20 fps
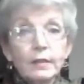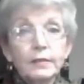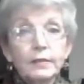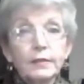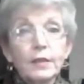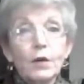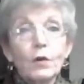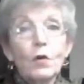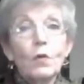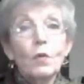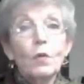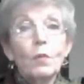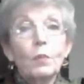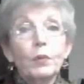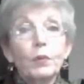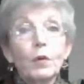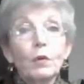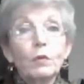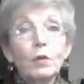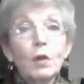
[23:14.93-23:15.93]
So
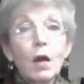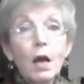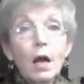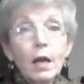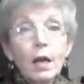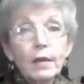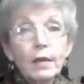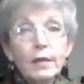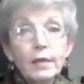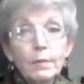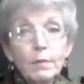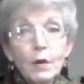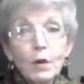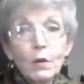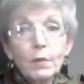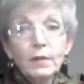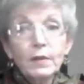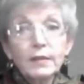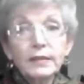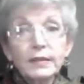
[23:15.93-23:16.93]
prolonged
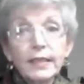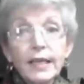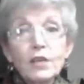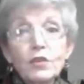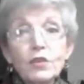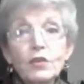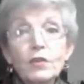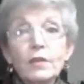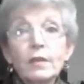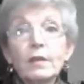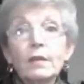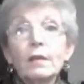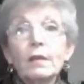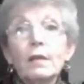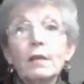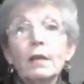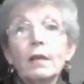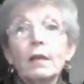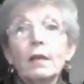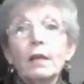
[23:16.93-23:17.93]
immobilization
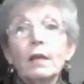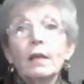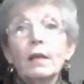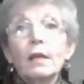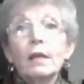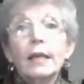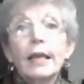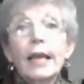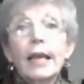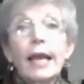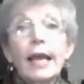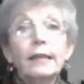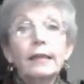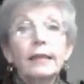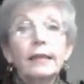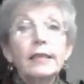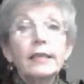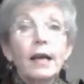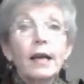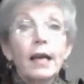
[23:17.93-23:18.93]
can
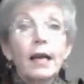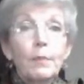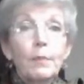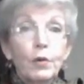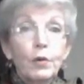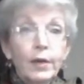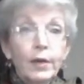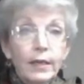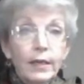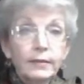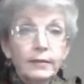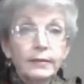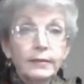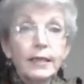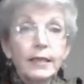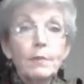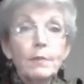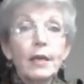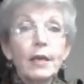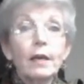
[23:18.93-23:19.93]
lead to
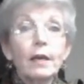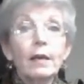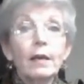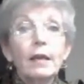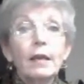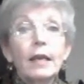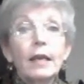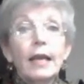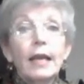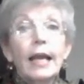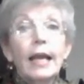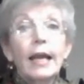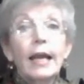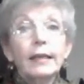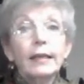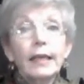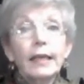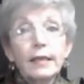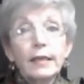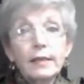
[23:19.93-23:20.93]
hypercalcemia
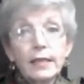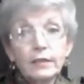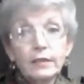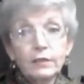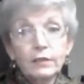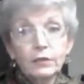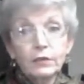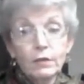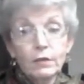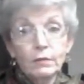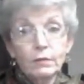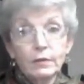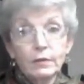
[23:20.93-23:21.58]
and kidney stones.